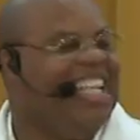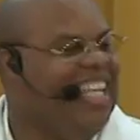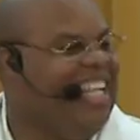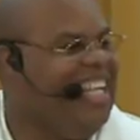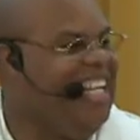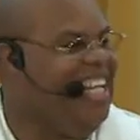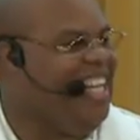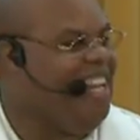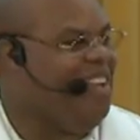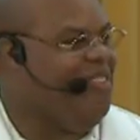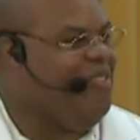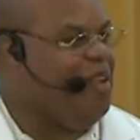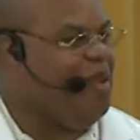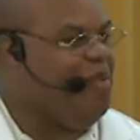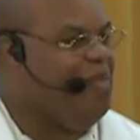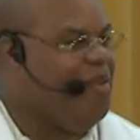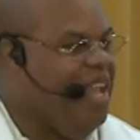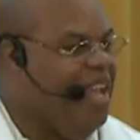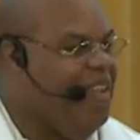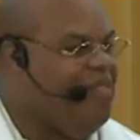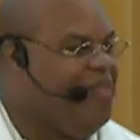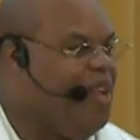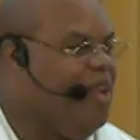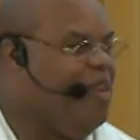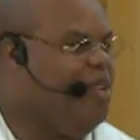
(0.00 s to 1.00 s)
And if
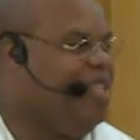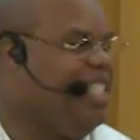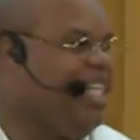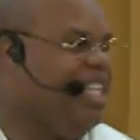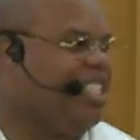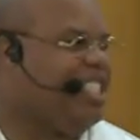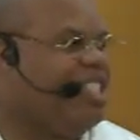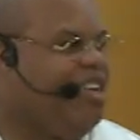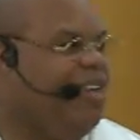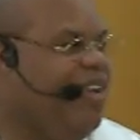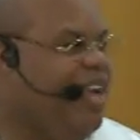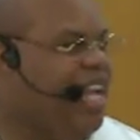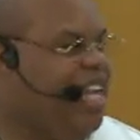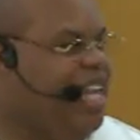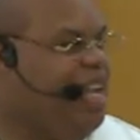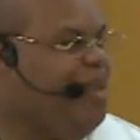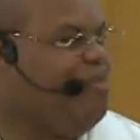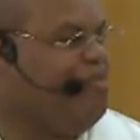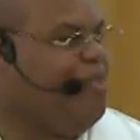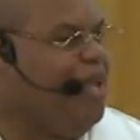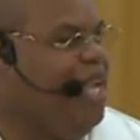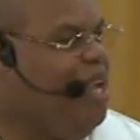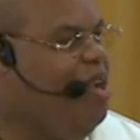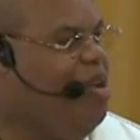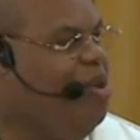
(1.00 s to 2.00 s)
you just go ahead
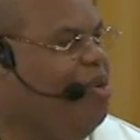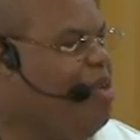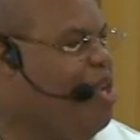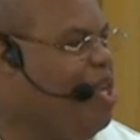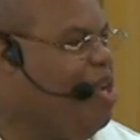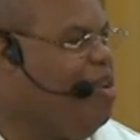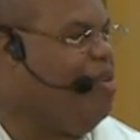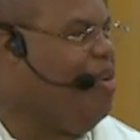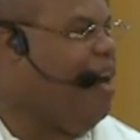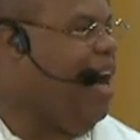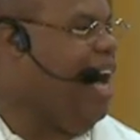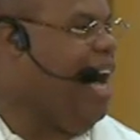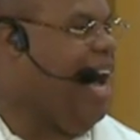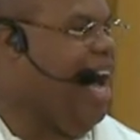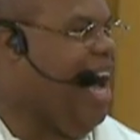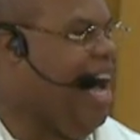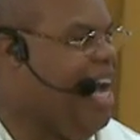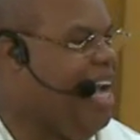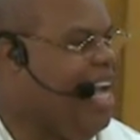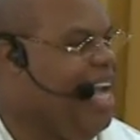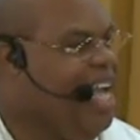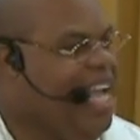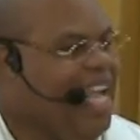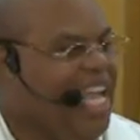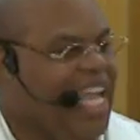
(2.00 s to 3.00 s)
and be who you
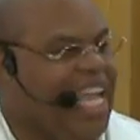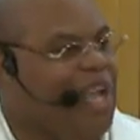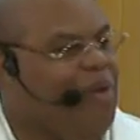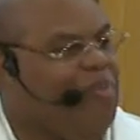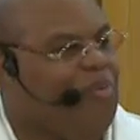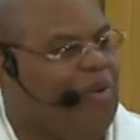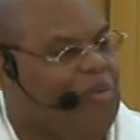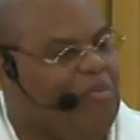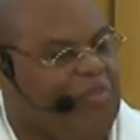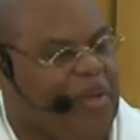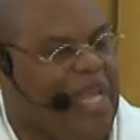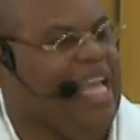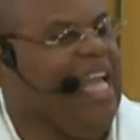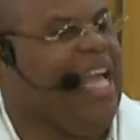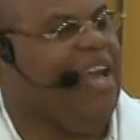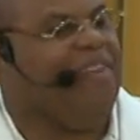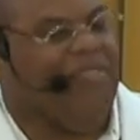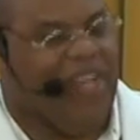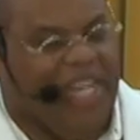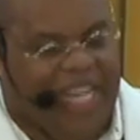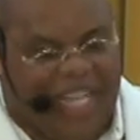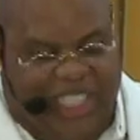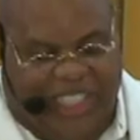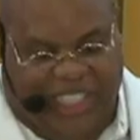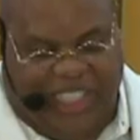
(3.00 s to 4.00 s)
are, it will be
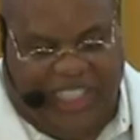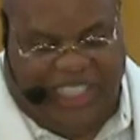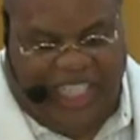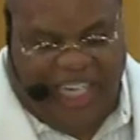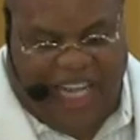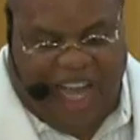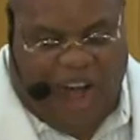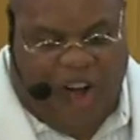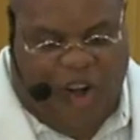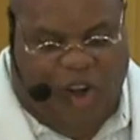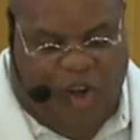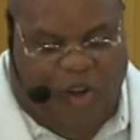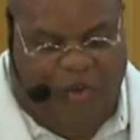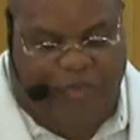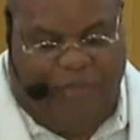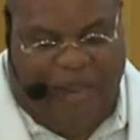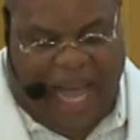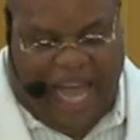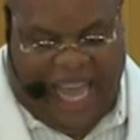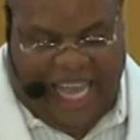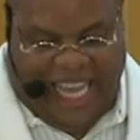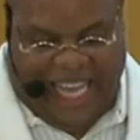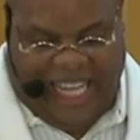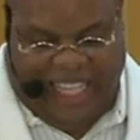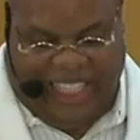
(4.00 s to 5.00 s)
evidenced all
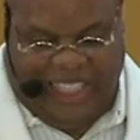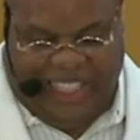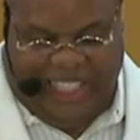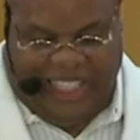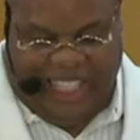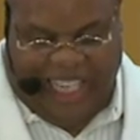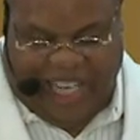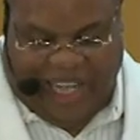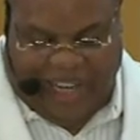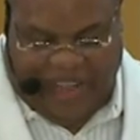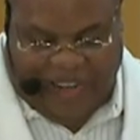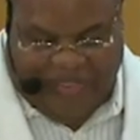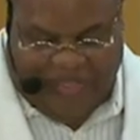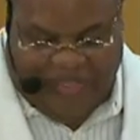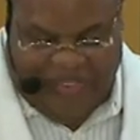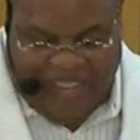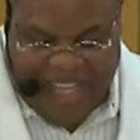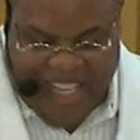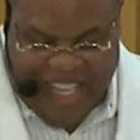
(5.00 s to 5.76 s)
by itself.